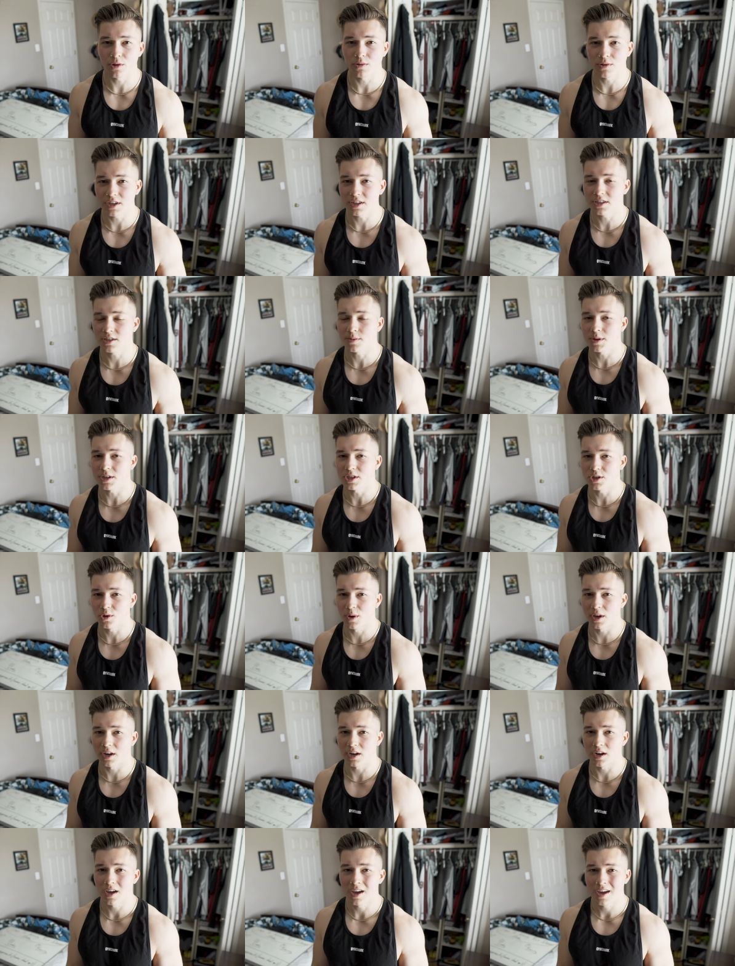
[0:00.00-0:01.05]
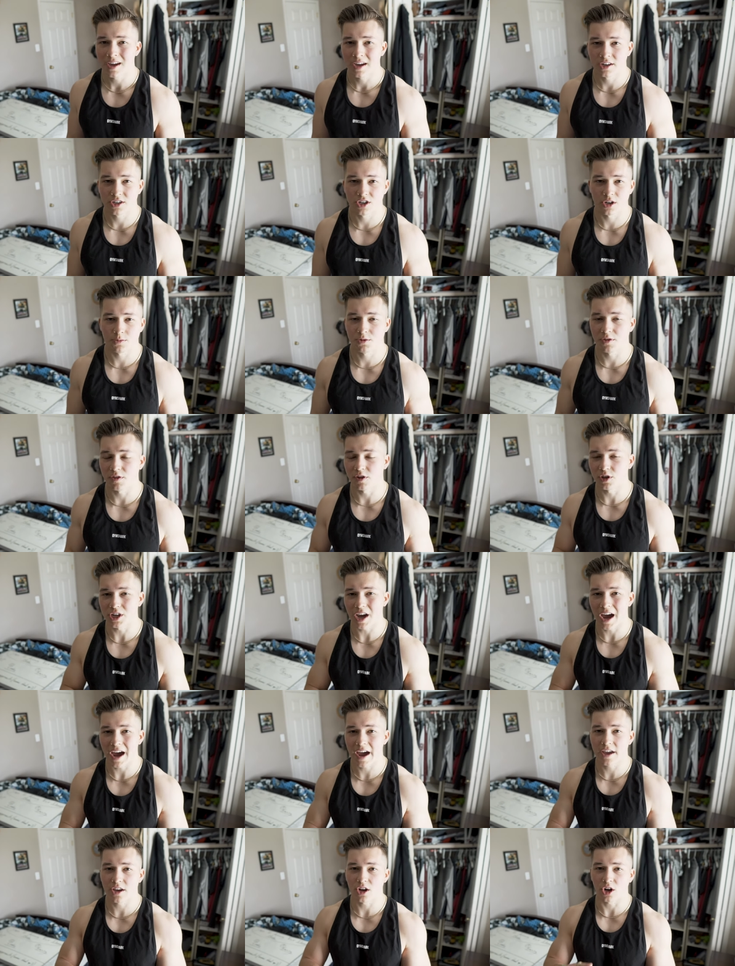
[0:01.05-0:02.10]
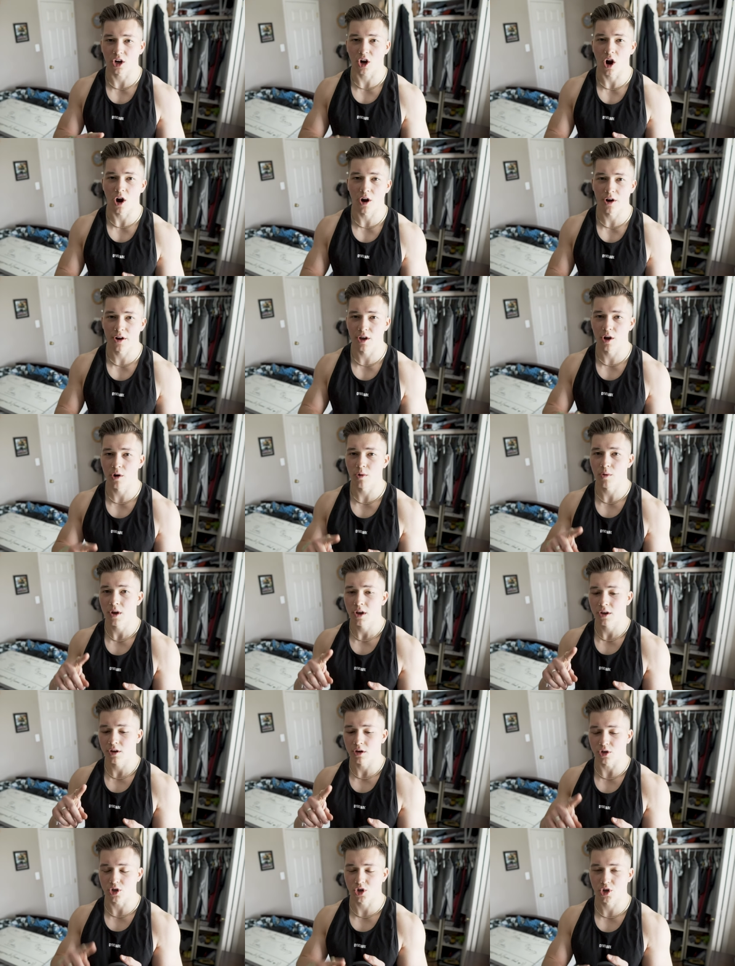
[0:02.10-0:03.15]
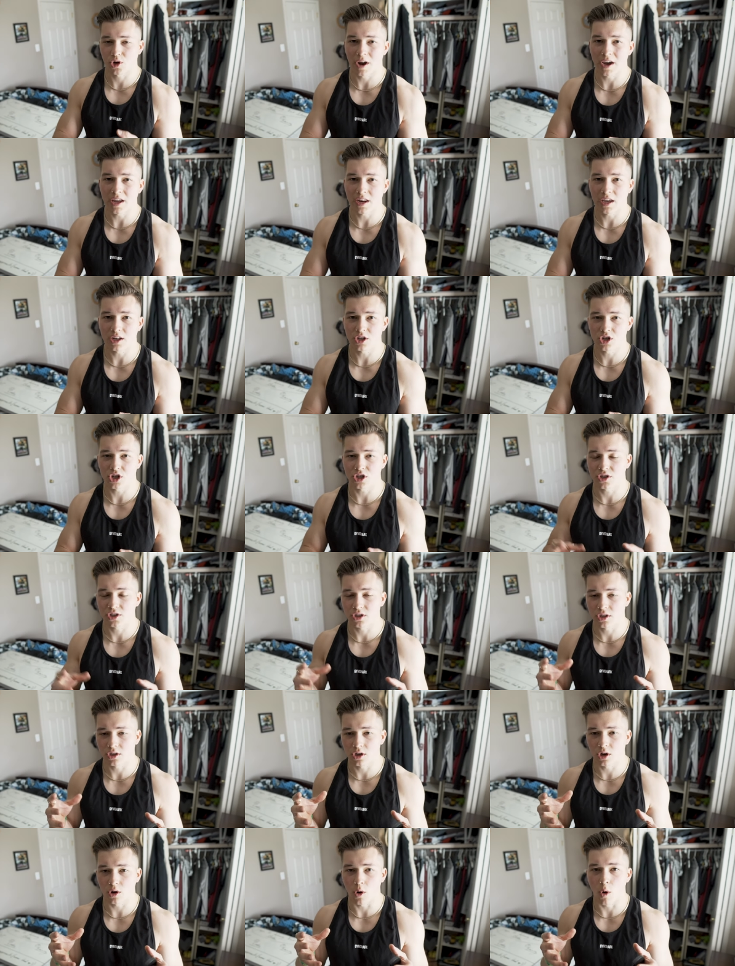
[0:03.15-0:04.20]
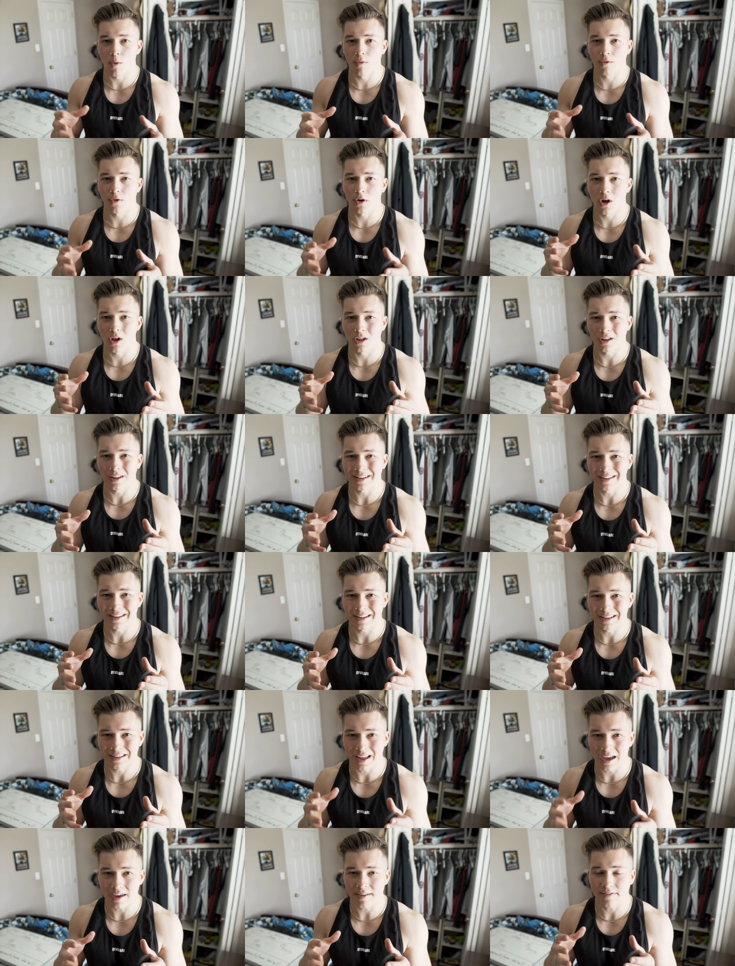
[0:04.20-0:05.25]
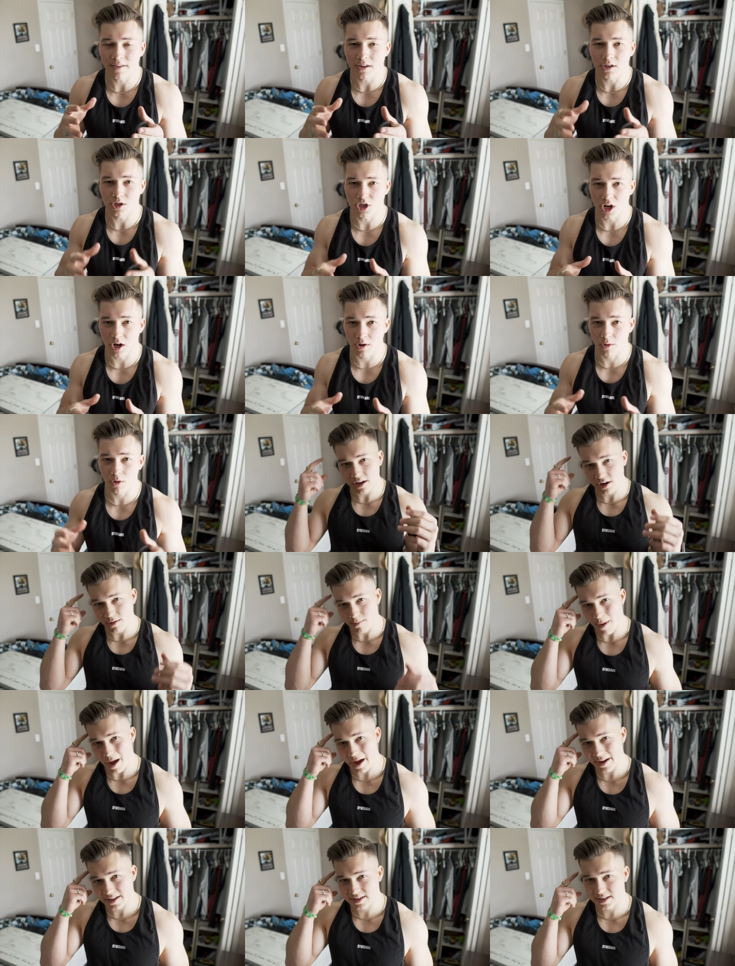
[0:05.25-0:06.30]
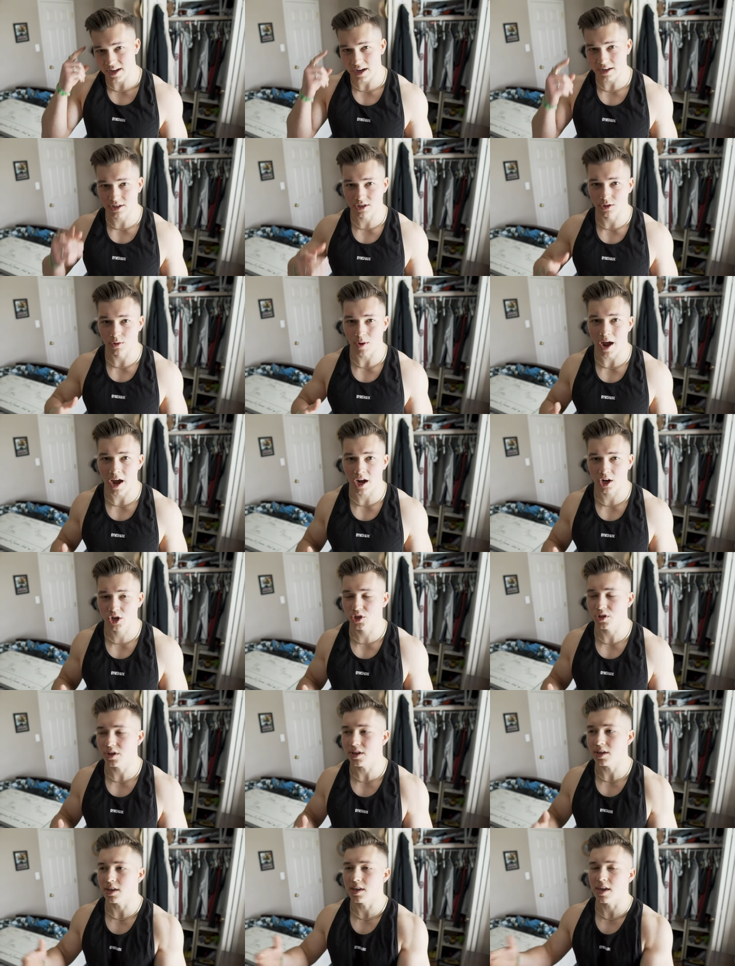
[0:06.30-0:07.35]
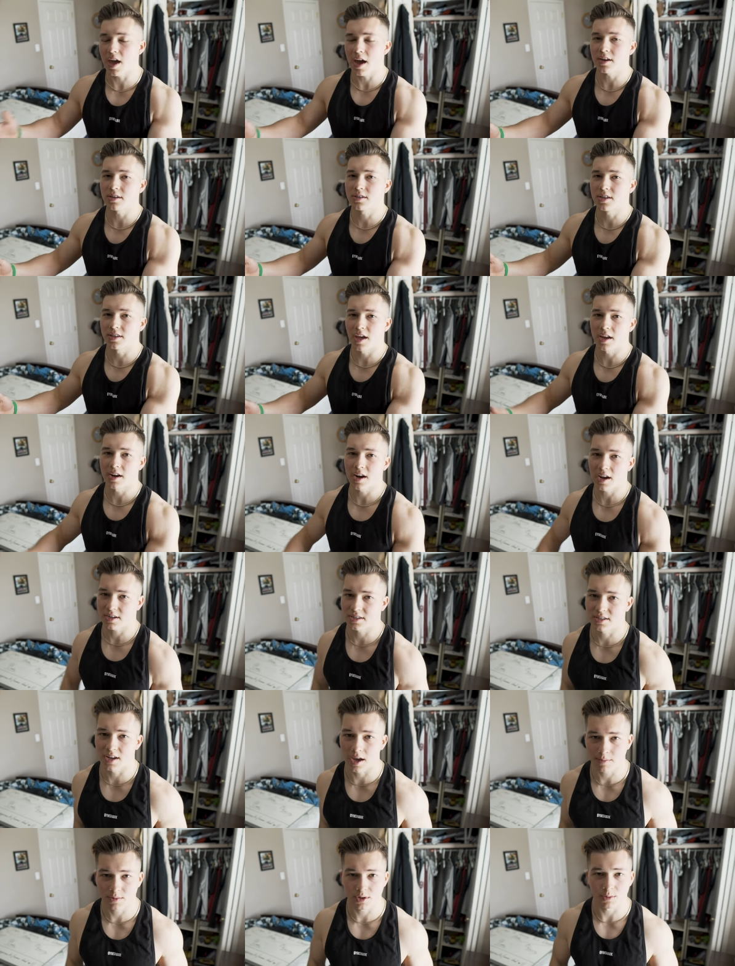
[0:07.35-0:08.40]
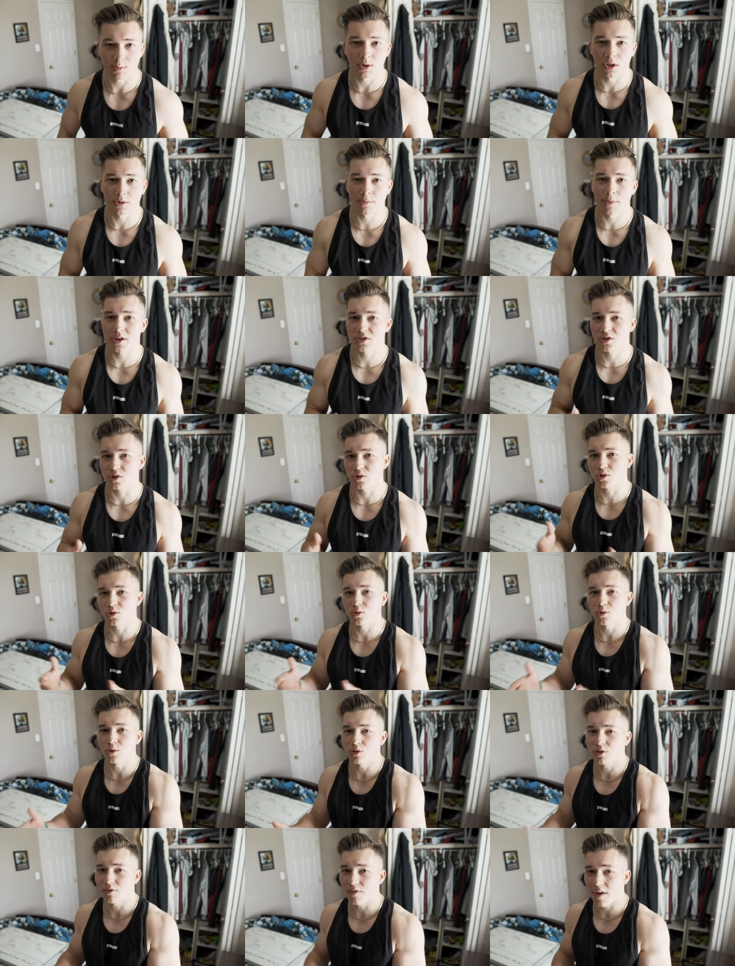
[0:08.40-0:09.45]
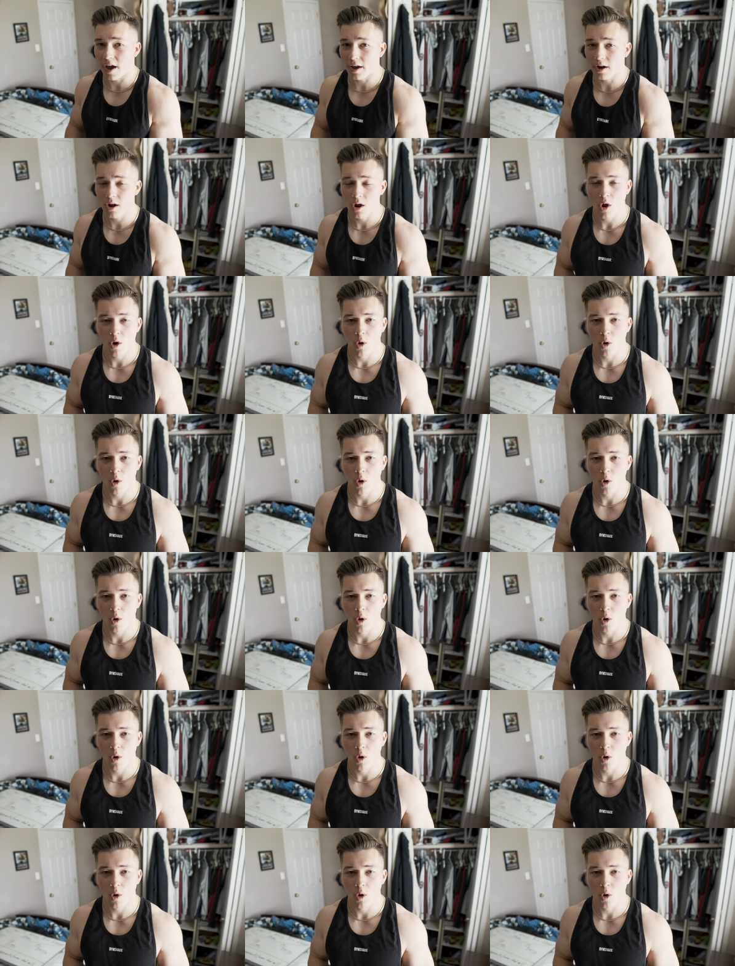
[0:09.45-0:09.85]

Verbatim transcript: you need to be doing in terms of your diet, your cardio, your training, just your overall life in general, and your mindset to actually get to that next step to build muscle, to lose fat,